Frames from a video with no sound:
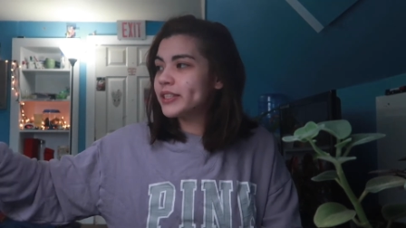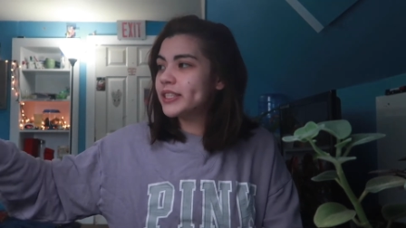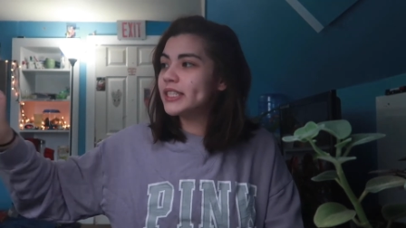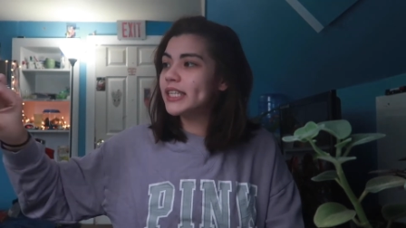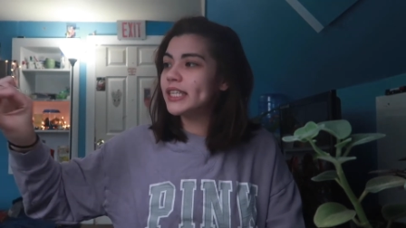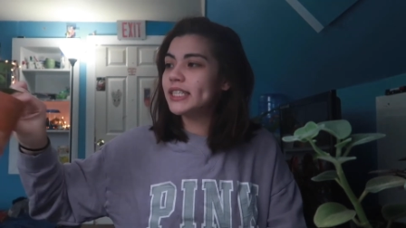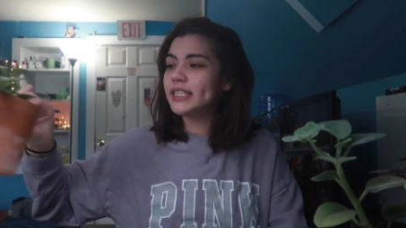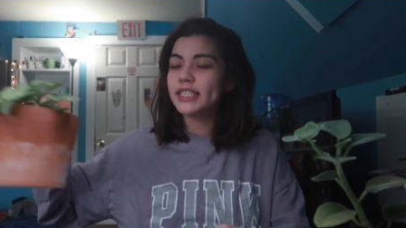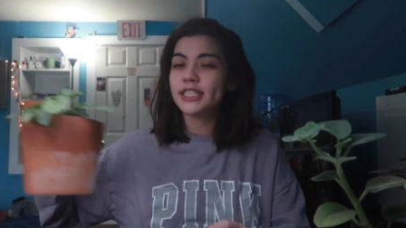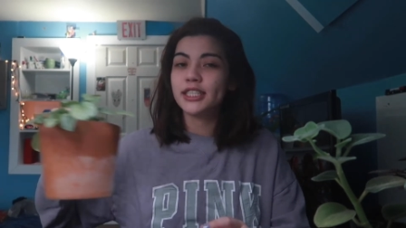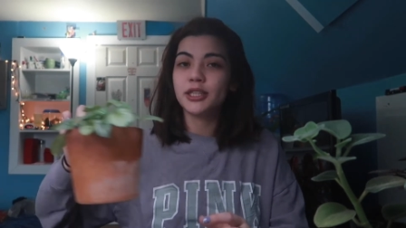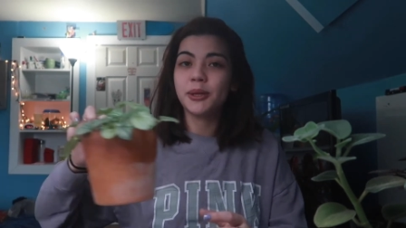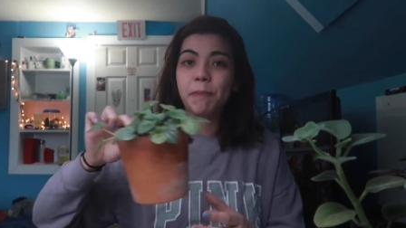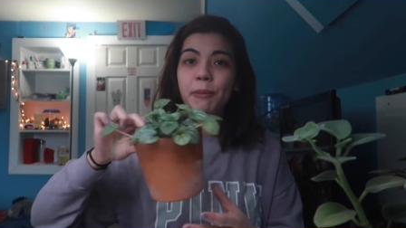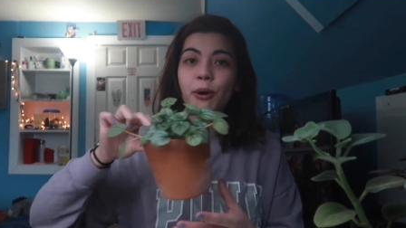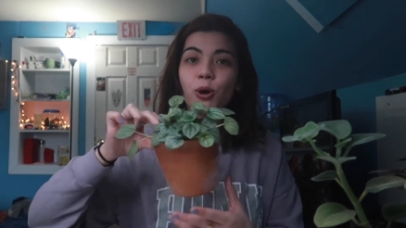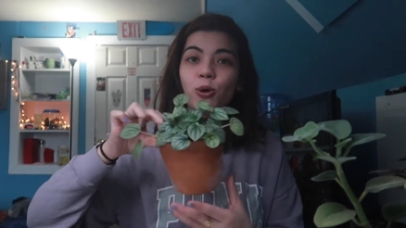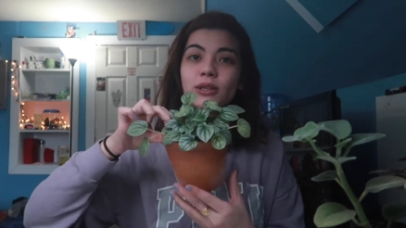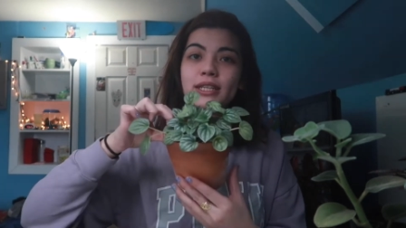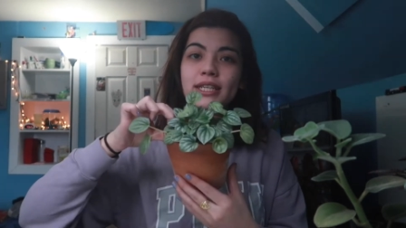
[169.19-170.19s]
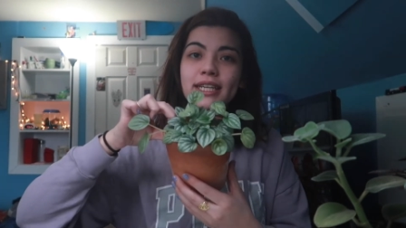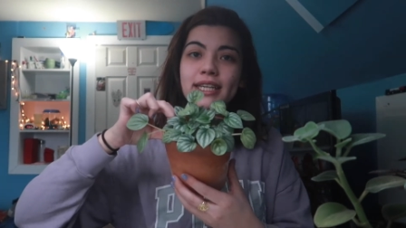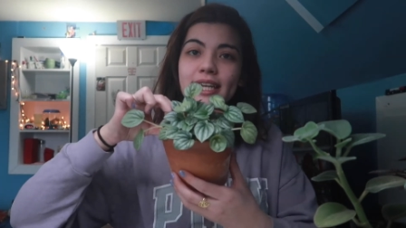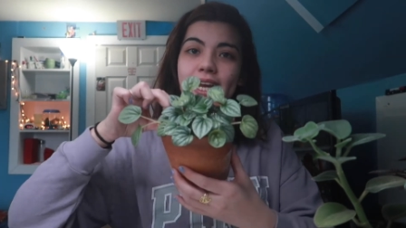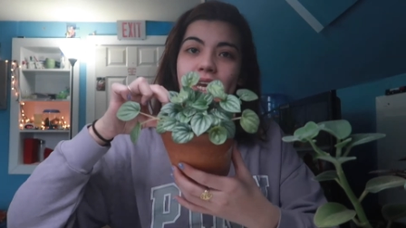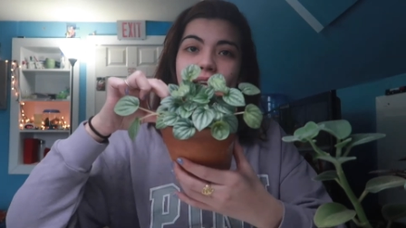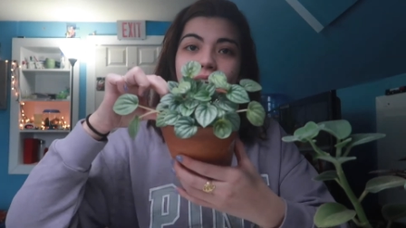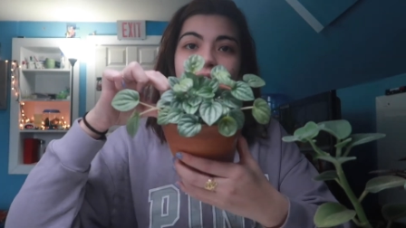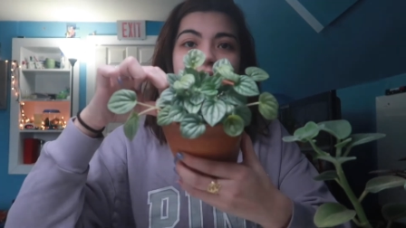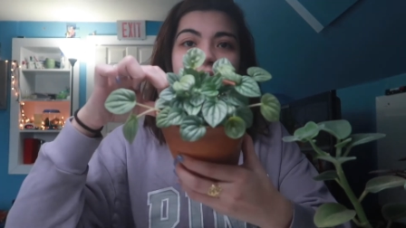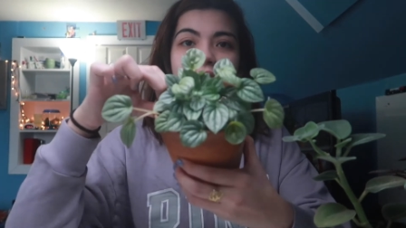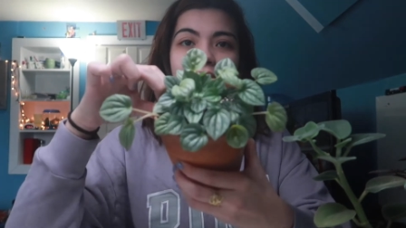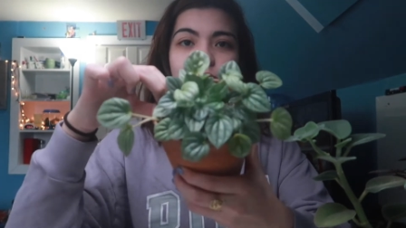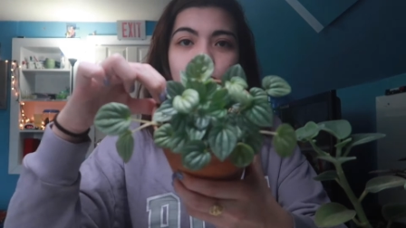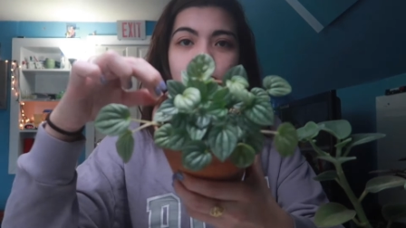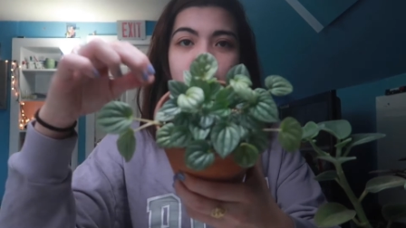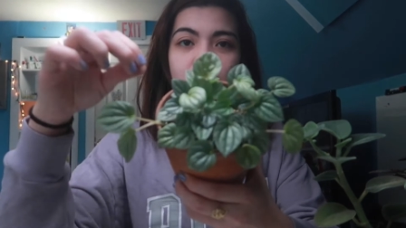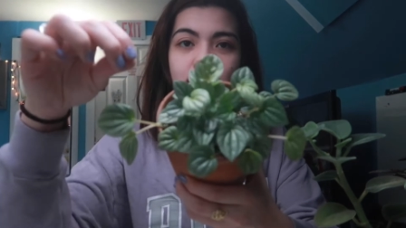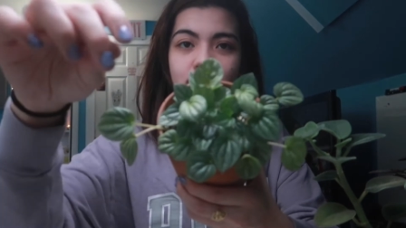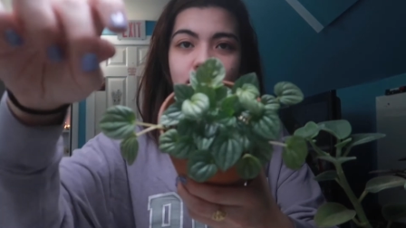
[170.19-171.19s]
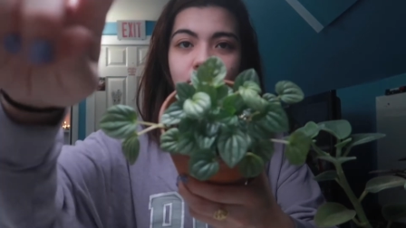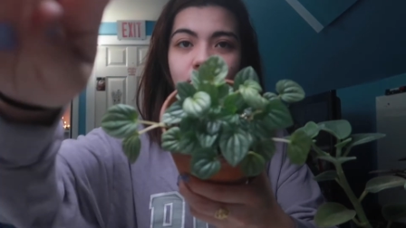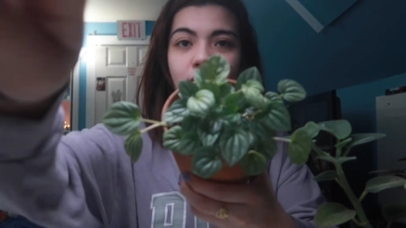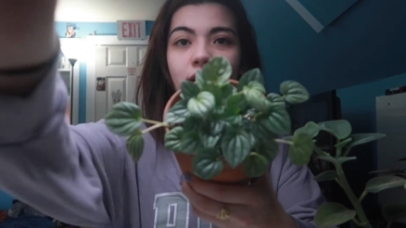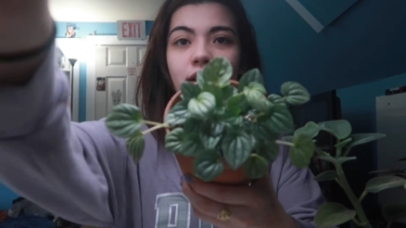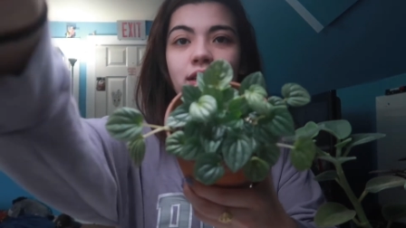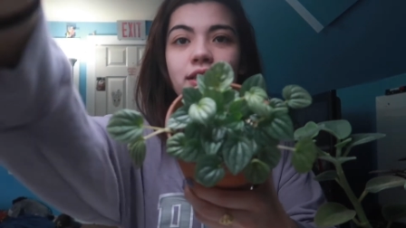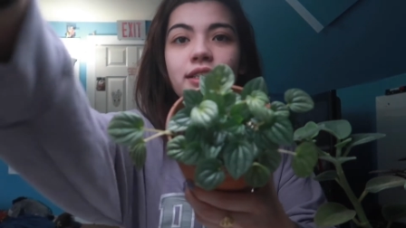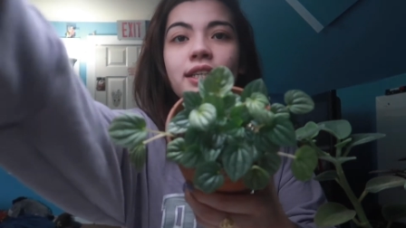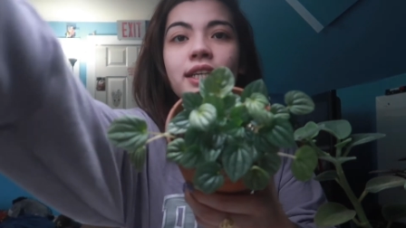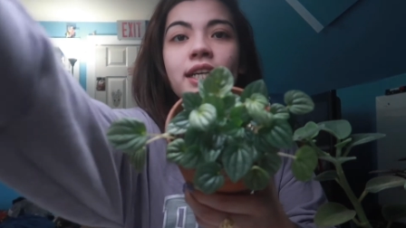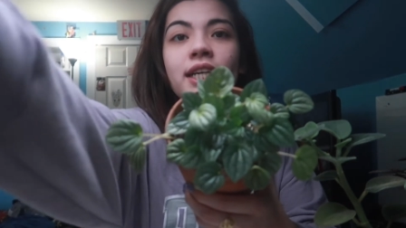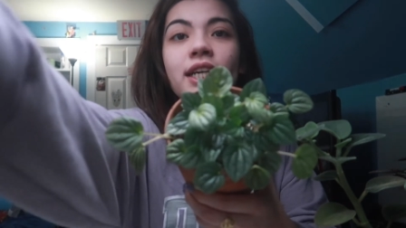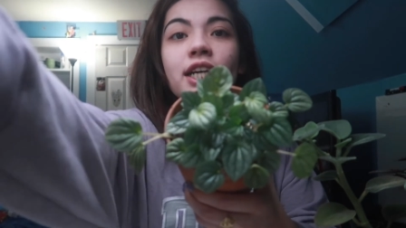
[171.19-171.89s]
This Napoleonites is what it's called.